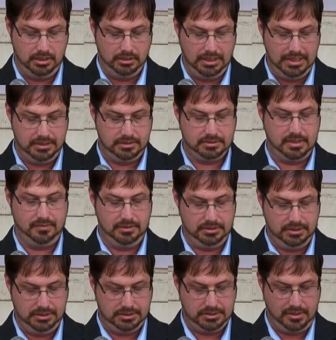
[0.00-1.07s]
late
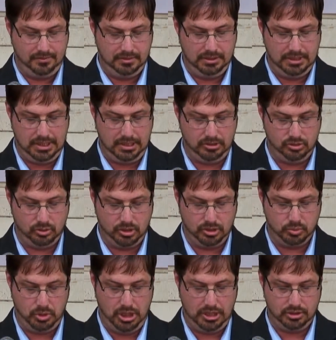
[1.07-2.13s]
1778, George
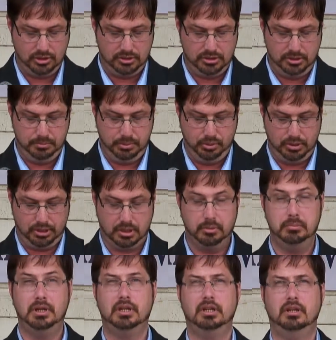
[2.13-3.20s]
Washington put a
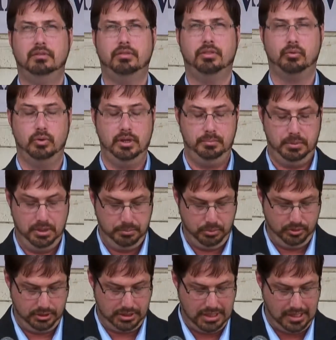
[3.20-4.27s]
committee of 3 people
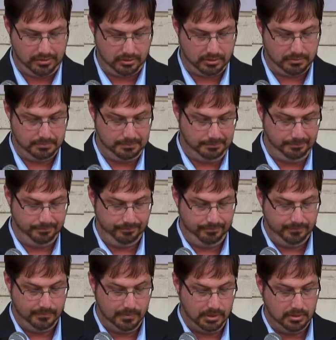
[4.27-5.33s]
together
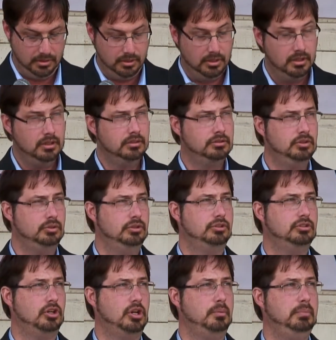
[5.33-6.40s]
to
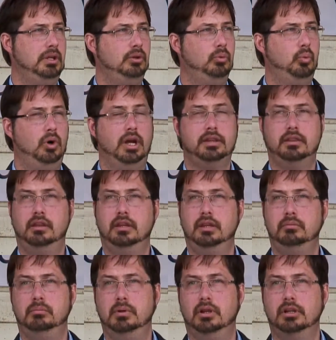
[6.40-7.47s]
determine what the
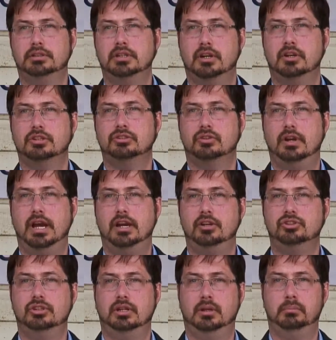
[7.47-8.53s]
military
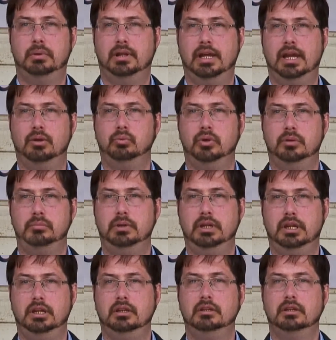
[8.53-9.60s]
strategy and plan would
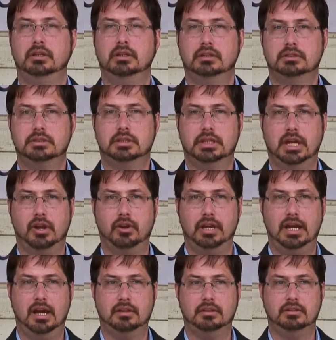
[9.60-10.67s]
be to carry
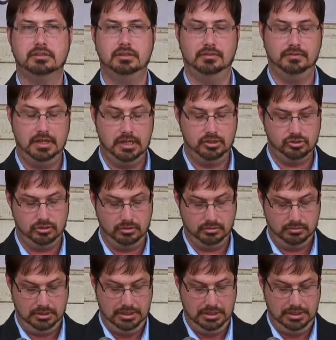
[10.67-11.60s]
out this invasion.